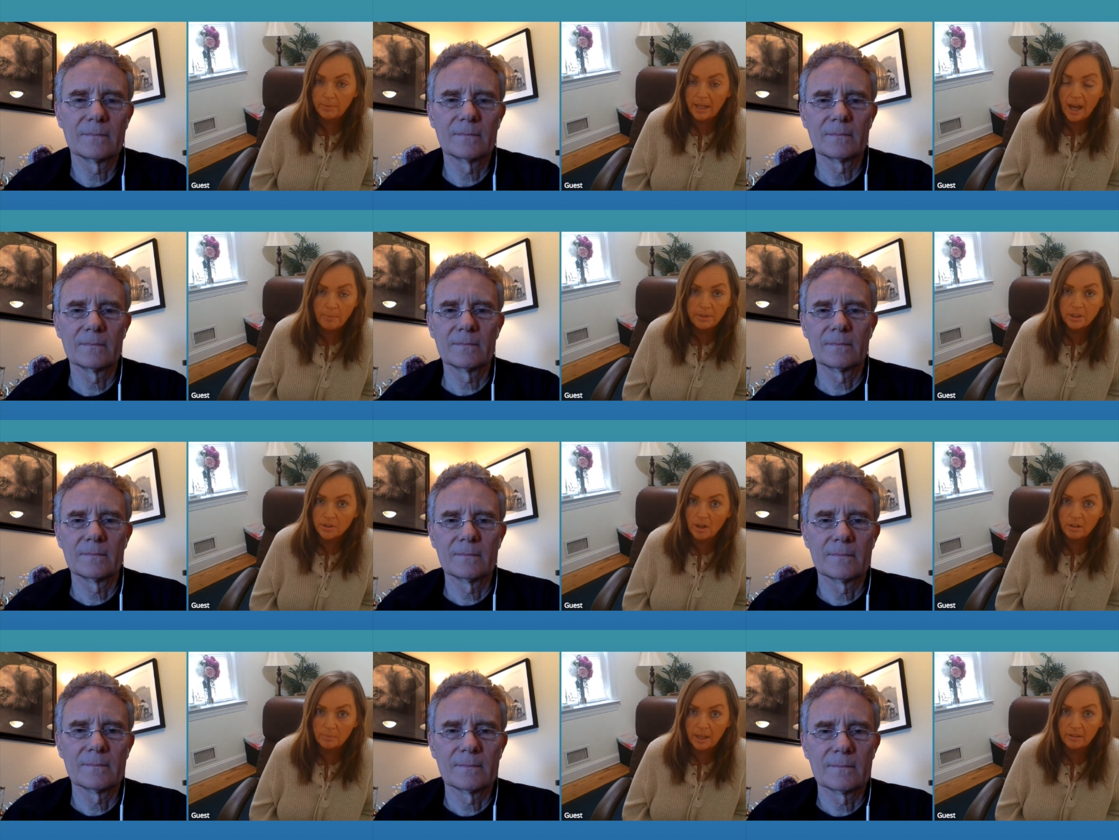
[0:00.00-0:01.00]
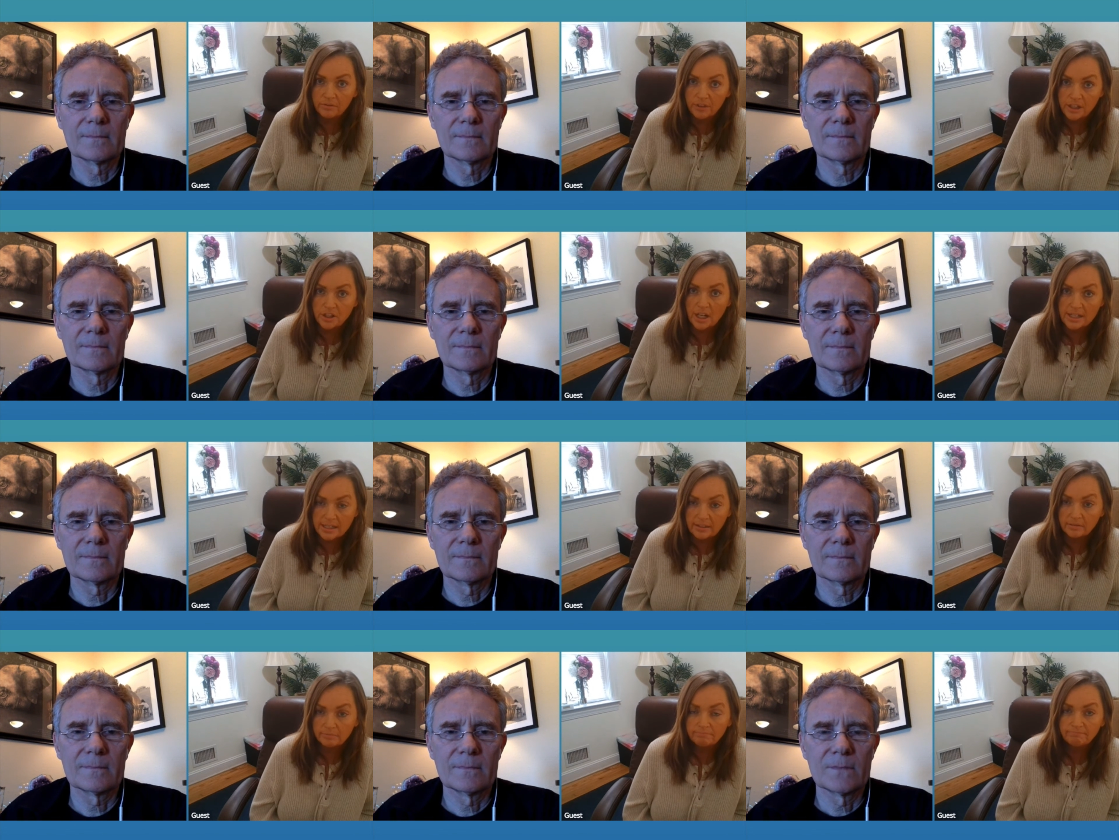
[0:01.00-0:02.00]
Speaker 1: I'll be happy to talk about franchising.
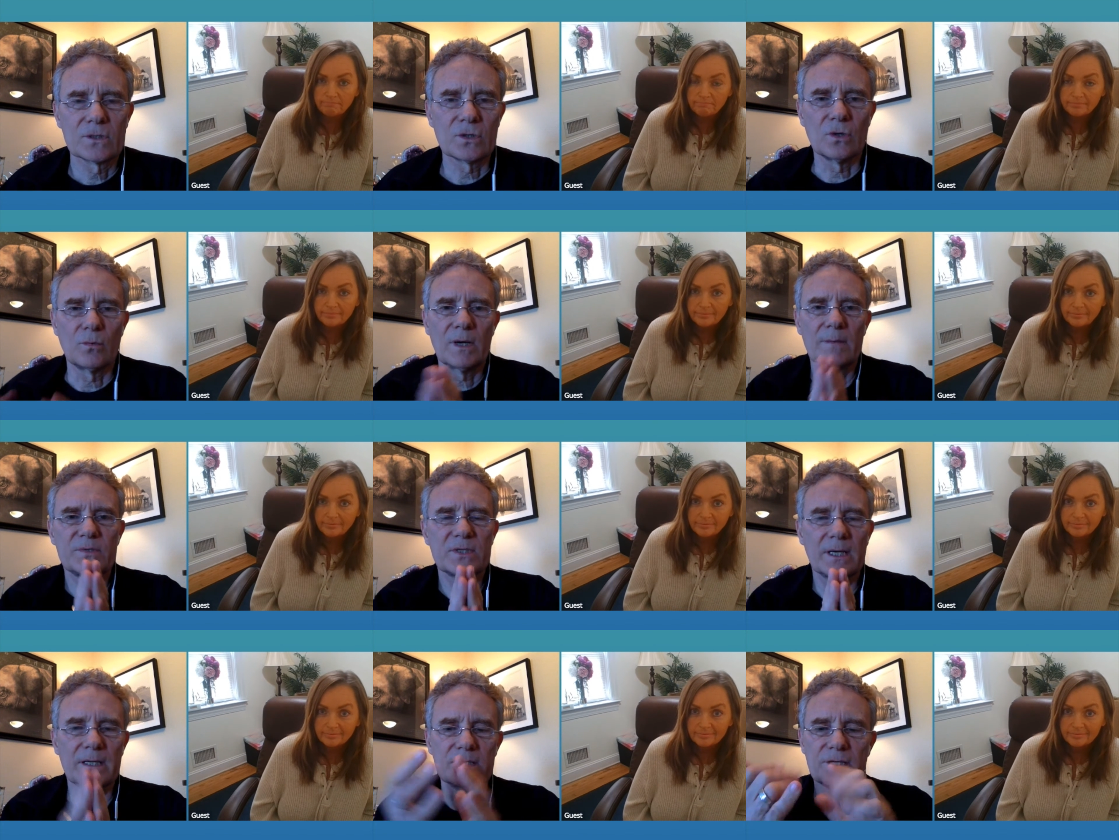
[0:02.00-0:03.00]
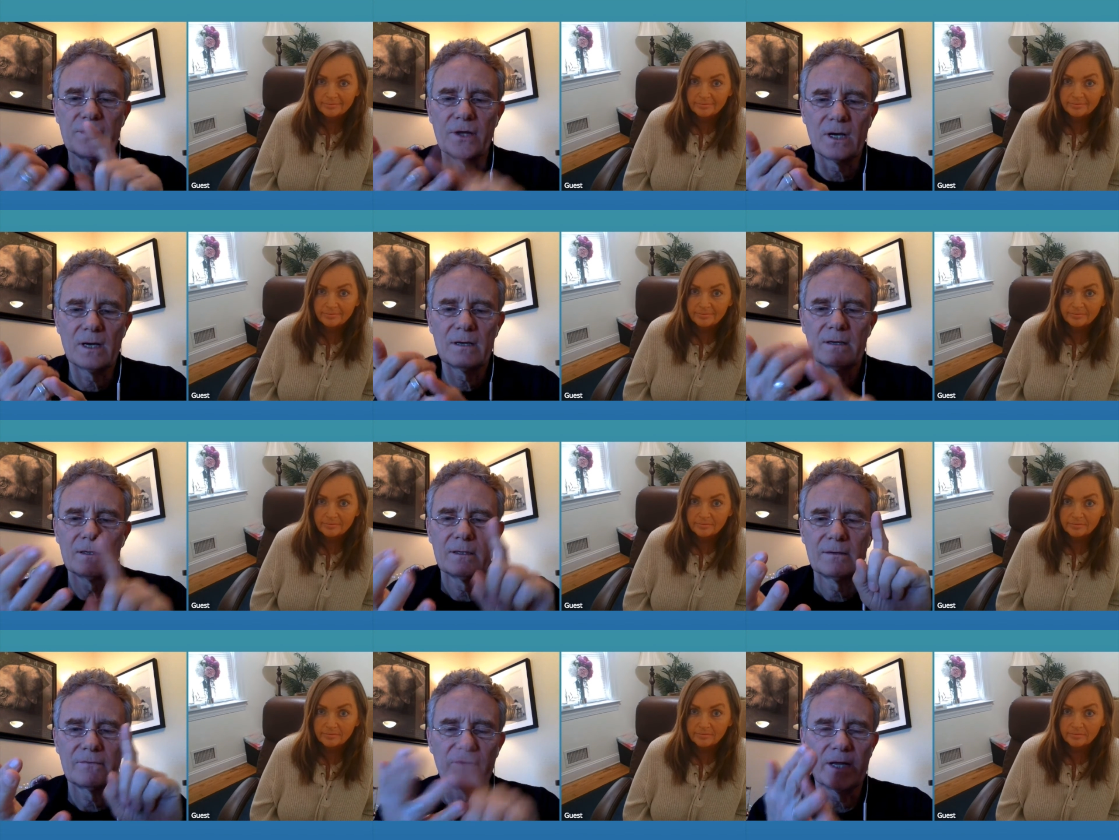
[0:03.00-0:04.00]
Speaker 2: So the website is
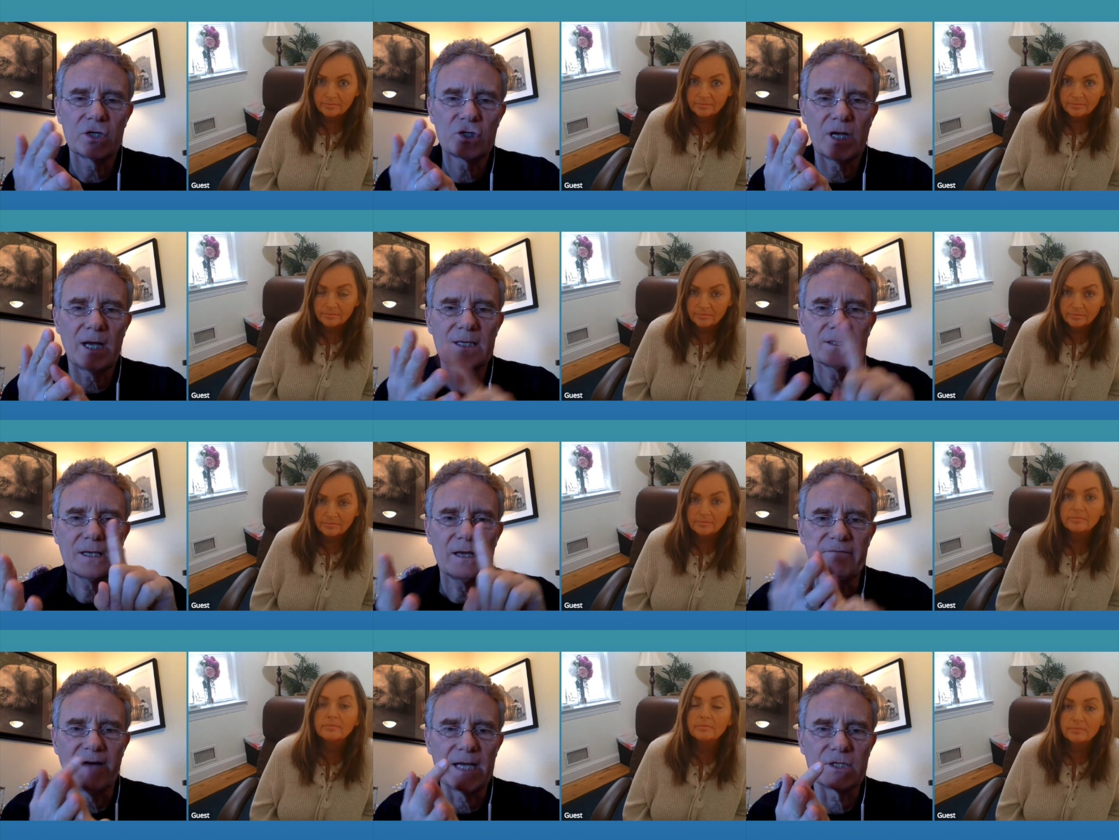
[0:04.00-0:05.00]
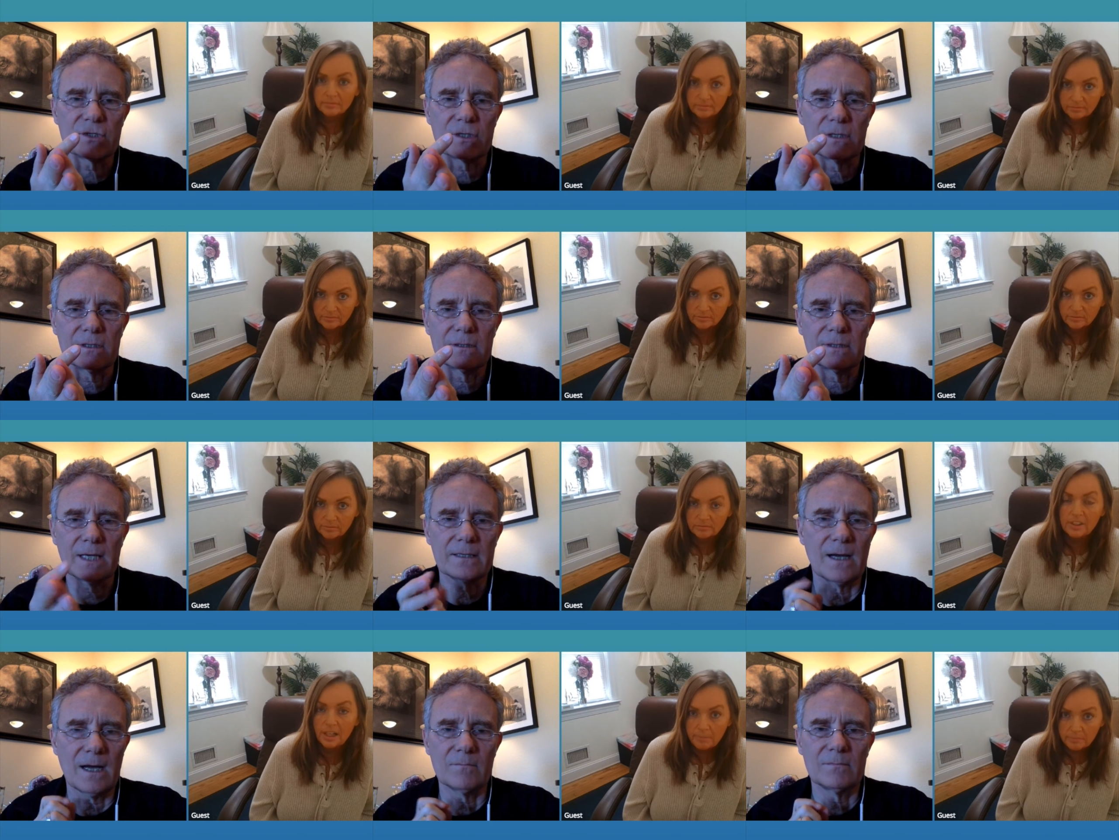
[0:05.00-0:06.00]

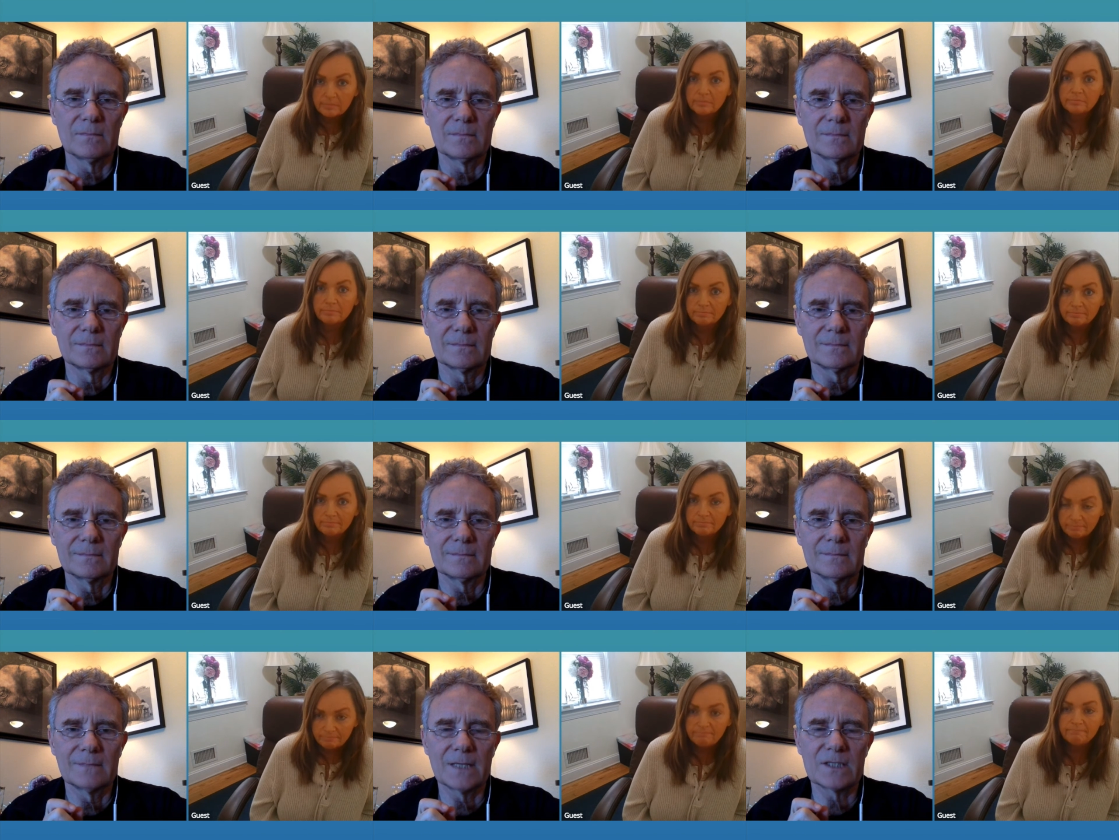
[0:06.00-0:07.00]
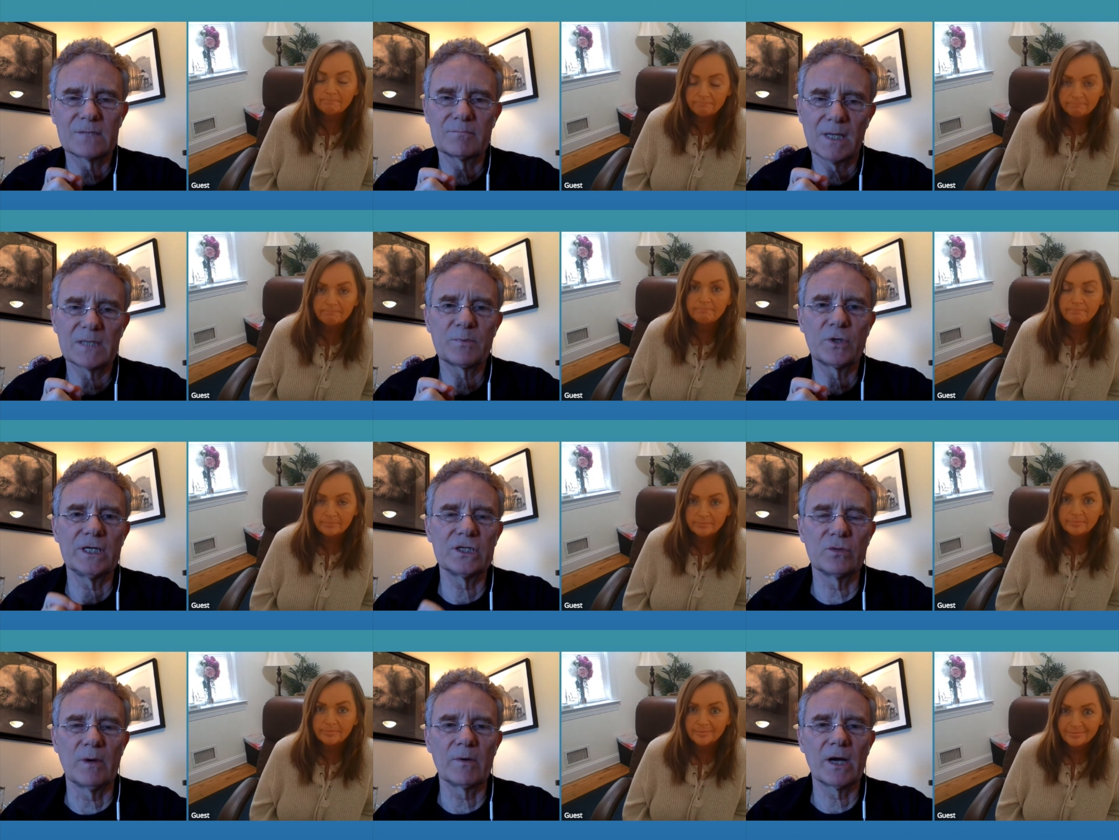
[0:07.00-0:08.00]
thefranchiseadvisor.com. Yeah. That's that's pretty easy to remember,